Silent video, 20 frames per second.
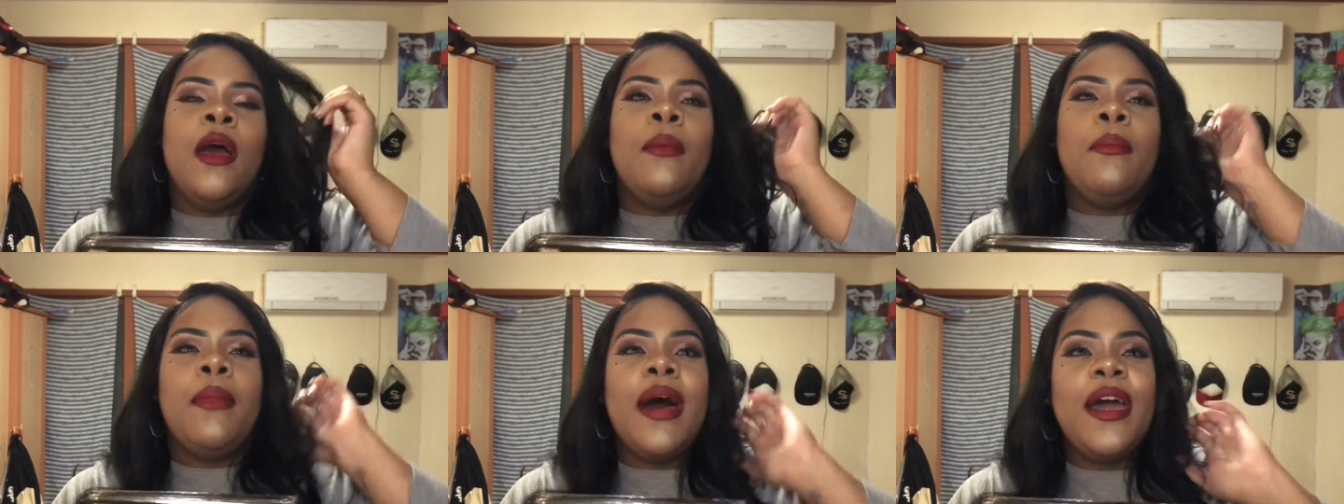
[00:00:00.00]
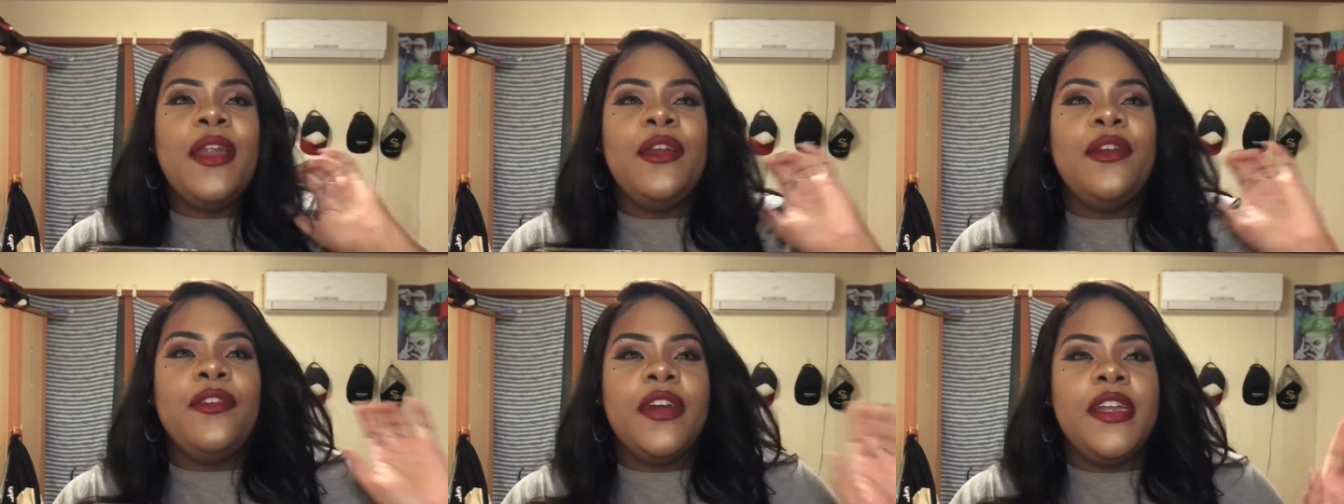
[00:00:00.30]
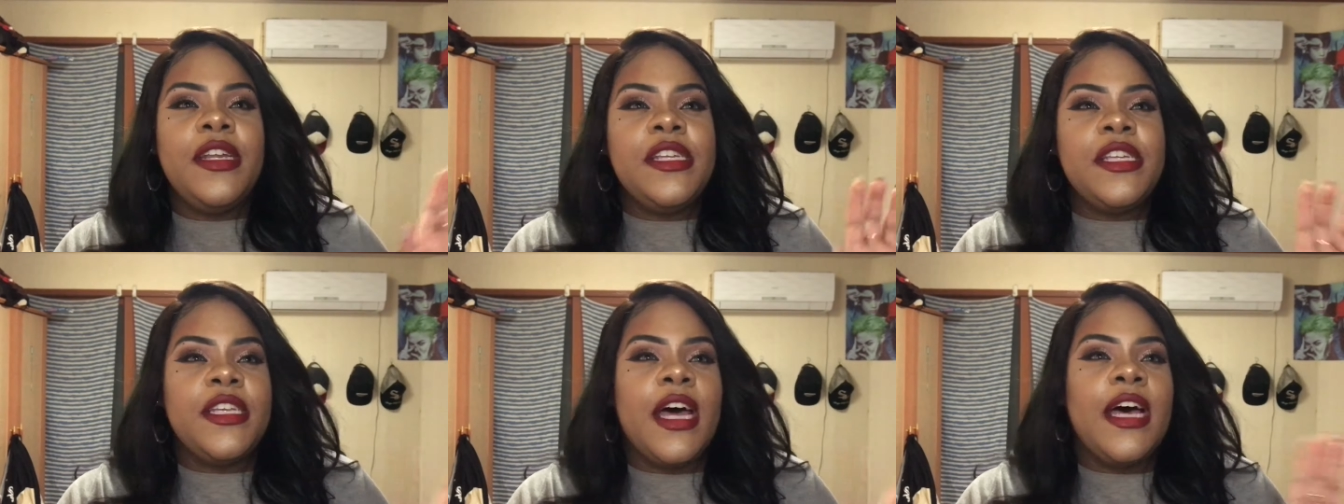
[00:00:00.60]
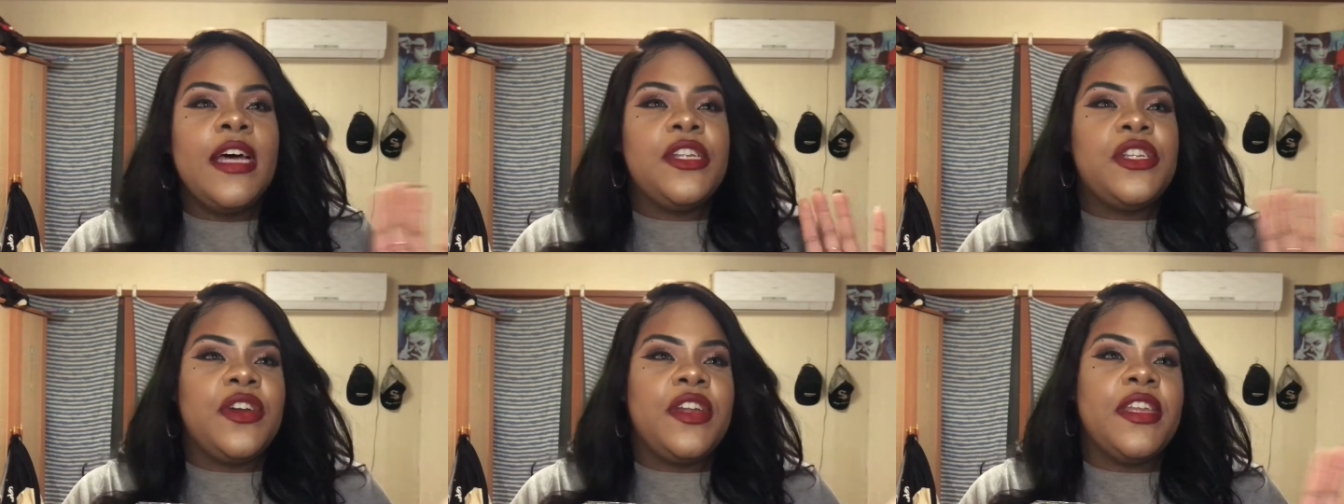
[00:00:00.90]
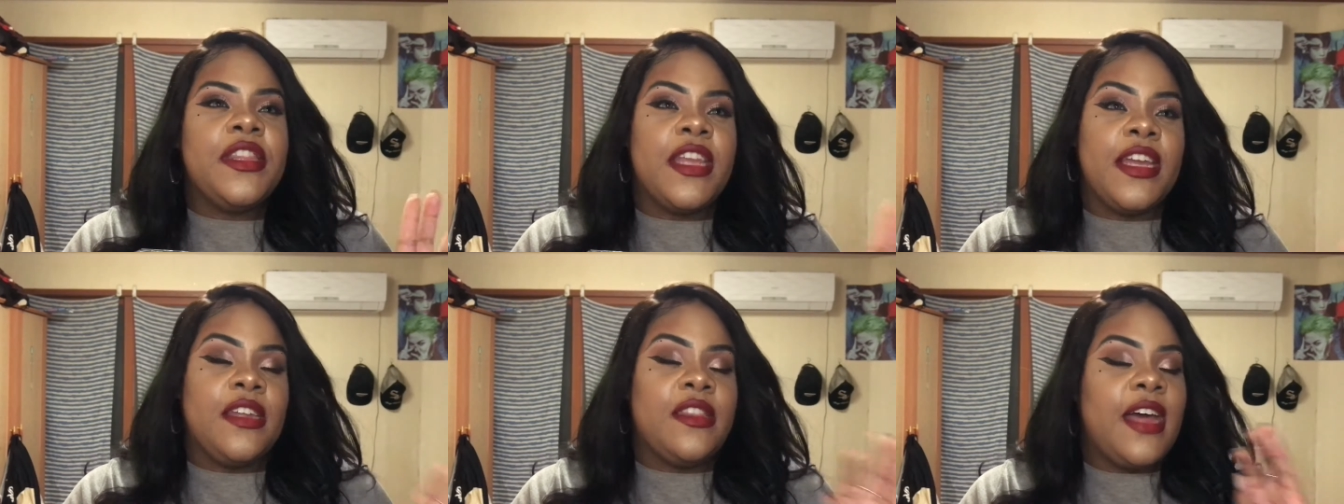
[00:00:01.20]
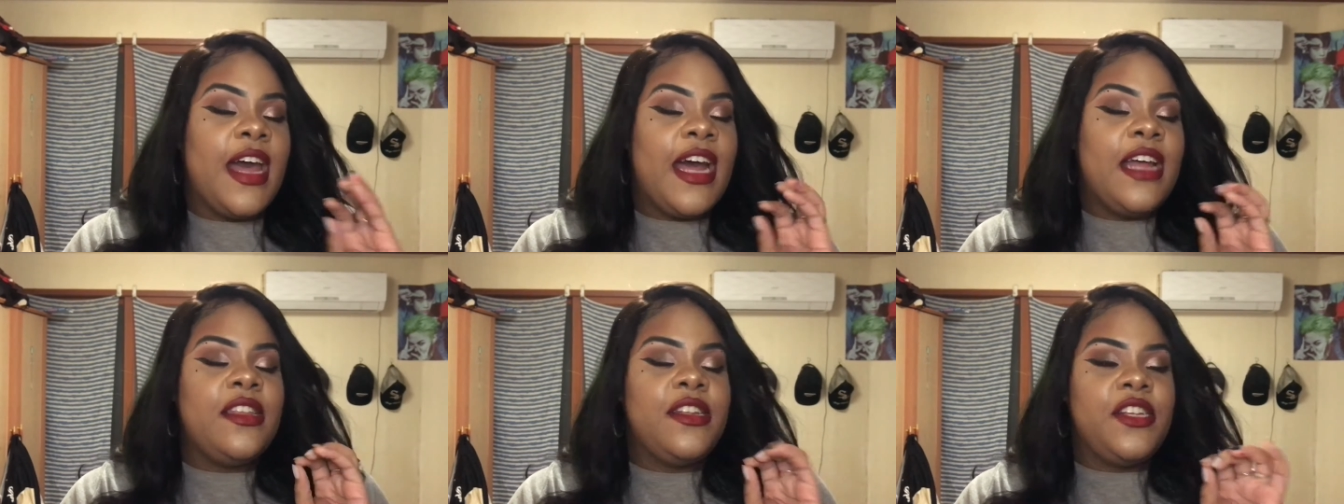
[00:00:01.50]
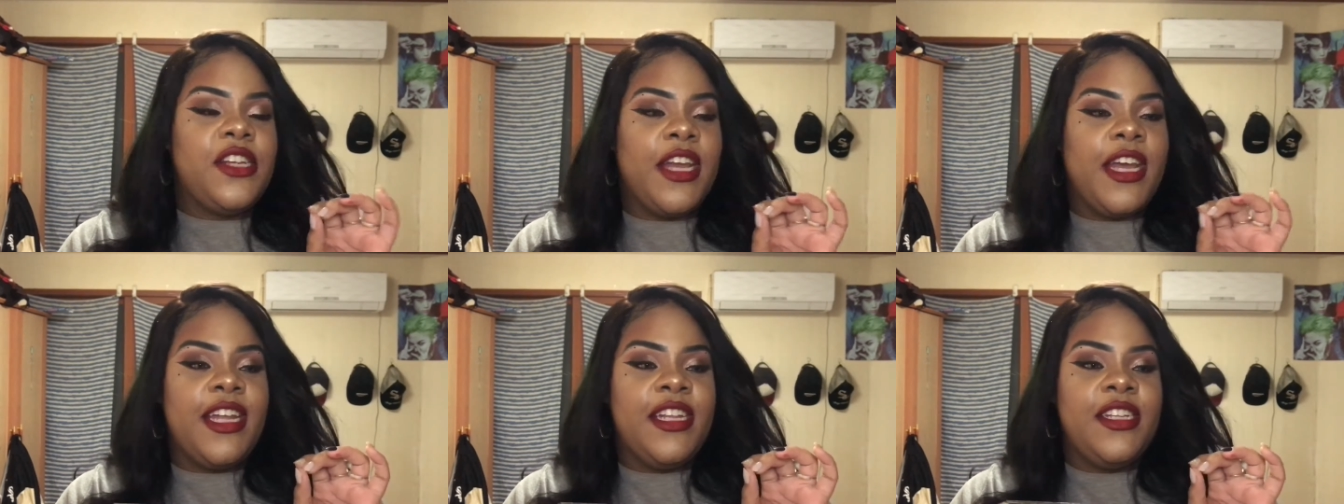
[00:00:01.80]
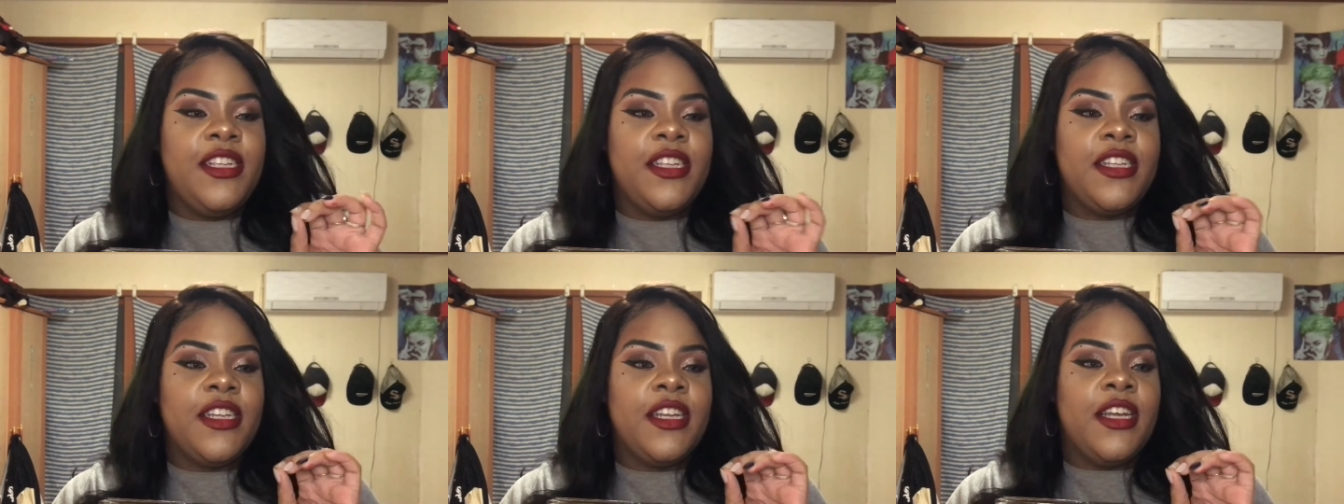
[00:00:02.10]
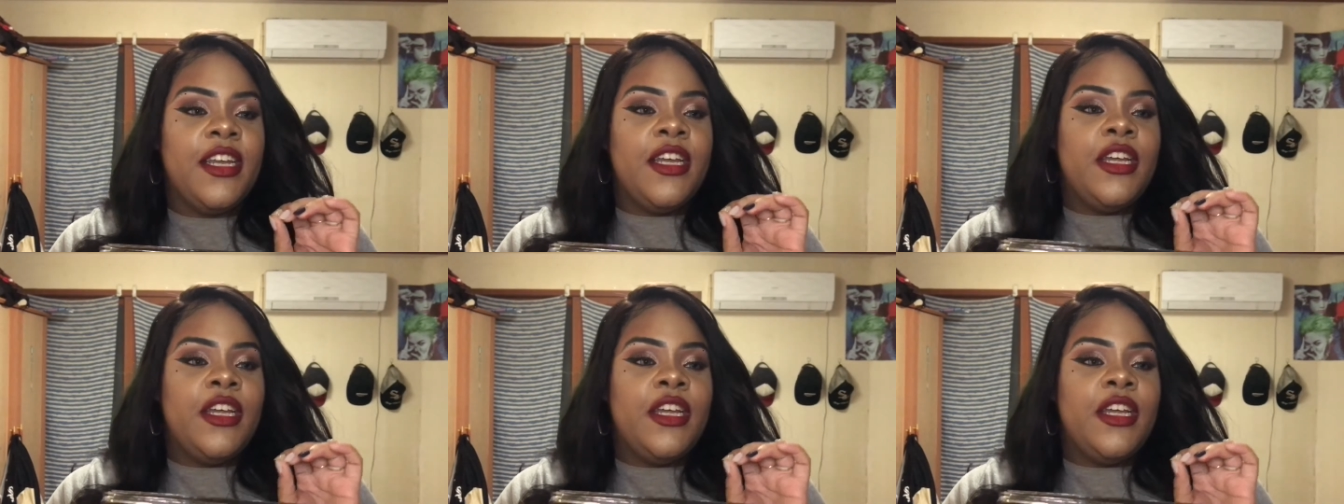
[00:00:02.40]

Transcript: Modern Renaissance or anything, because I had the chance